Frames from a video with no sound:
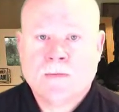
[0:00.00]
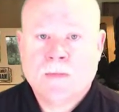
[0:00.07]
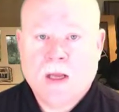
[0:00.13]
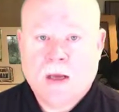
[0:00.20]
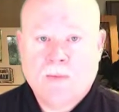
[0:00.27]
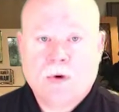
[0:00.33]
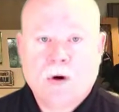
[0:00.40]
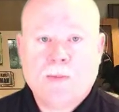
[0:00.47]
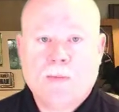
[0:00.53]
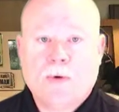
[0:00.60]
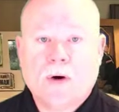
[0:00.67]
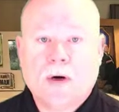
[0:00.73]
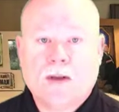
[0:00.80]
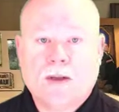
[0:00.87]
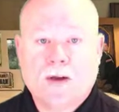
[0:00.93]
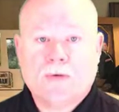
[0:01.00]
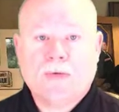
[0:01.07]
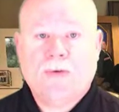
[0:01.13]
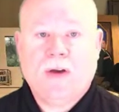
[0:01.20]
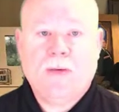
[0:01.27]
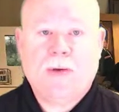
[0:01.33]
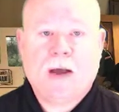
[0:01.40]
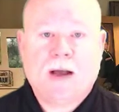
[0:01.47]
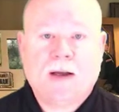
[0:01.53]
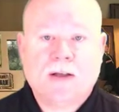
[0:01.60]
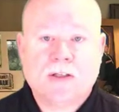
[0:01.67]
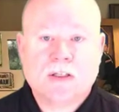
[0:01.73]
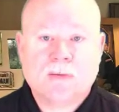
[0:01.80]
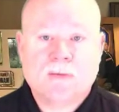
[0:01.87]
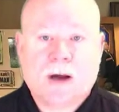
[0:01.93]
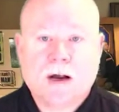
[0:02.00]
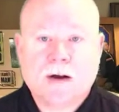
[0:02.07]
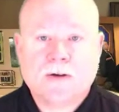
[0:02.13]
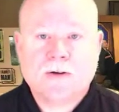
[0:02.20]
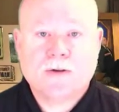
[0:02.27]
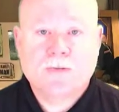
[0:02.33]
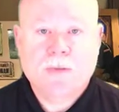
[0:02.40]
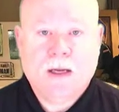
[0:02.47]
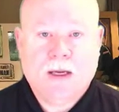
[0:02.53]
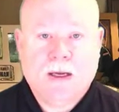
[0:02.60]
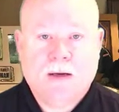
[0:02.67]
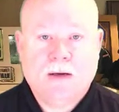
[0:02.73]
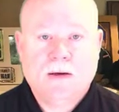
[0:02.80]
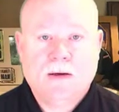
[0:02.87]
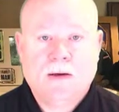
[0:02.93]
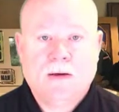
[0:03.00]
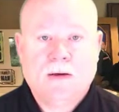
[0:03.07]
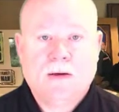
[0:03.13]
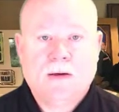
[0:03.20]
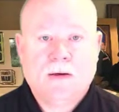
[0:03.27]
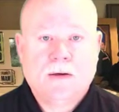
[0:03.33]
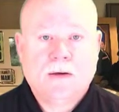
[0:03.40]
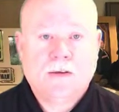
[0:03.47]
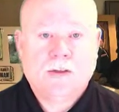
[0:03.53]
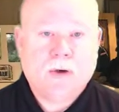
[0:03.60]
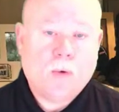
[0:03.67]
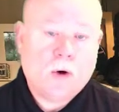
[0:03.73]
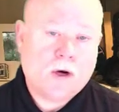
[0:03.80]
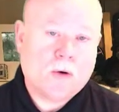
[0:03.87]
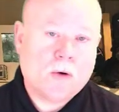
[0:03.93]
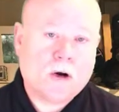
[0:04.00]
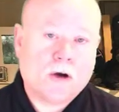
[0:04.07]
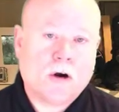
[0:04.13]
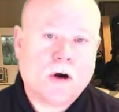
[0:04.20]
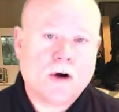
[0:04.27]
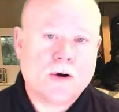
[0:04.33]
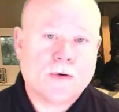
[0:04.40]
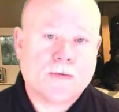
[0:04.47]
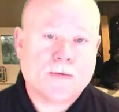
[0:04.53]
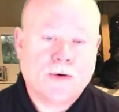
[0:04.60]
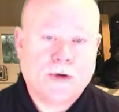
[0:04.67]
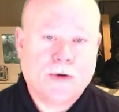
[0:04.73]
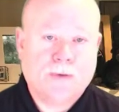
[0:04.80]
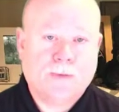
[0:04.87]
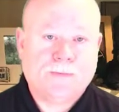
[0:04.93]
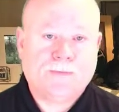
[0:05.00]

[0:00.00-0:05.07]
And more importantly, your feedback inspires me to want to work harder for you.